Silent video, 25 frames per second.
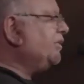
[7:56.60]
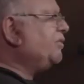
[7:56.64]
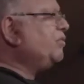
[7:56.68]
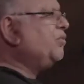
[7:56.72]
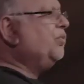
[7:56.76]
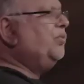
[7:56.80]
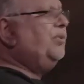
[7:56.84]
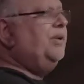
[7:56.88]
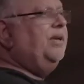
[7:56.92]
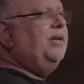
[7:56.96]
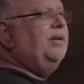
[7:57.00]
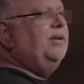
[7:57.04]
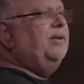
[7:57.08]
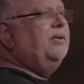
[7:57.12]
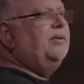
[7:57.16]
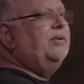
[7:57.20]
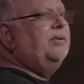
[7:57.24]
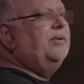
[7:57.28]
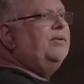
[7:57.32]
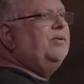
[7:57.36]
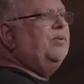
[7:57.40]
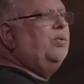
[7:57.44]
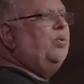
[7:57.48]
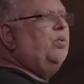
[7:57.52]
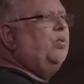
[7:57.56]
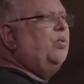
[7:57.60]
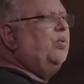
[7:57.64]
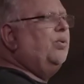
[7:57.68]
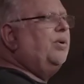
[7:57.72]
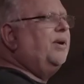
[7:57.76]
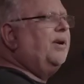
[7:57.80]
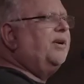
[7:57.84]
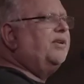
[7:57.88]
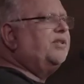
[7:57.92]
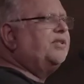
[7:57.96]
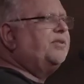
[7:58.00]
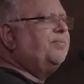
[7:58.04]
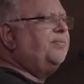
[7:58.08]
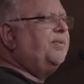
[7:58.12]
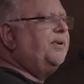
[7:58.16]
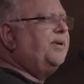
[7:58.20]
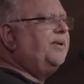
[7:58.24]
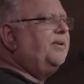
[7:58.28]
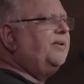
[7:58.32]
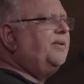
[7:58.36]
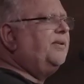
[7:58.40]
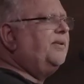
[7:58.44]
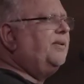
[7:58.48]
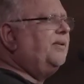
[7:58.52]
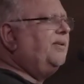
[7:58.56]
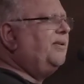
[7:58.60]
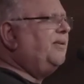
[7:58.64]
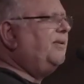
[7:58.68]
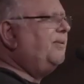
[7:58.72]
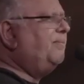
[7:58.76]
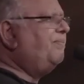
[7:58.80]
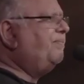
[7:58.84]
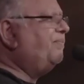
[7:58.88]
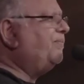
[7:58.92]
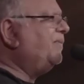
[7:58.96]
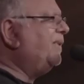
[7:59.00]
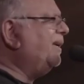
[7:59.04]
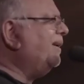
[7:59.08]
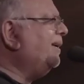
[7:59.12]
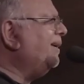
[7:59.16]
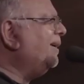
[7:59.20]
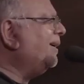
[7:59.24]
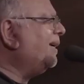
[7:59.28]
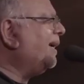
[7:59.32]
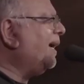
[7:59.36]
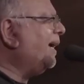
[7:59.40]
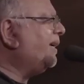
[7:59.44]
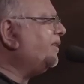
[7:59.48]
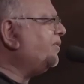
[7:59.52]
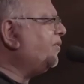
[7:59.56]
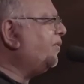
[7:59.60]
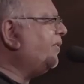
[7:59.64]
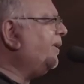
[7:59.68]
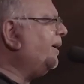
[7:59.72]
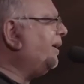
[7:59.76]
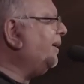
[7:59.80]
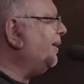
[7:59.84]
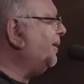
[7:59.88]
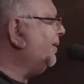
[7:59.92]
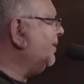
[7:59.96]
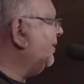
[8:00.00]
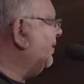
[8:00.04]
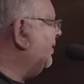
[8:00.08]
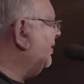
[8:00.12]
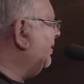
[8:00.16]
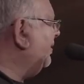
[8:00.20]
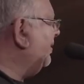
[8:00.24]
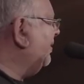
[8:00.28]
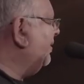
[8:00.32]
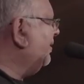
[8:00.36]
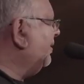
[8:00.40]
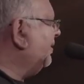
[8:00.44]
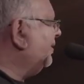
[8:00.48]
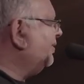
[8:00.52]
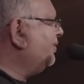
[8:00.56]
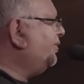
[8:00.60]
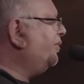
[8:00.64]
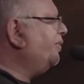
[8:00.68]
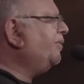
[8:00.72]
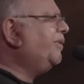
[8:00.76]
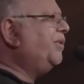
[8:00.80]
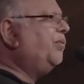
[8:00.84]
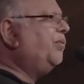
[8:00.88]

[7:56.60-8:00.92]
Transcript: Sunil, who has been um, catering during the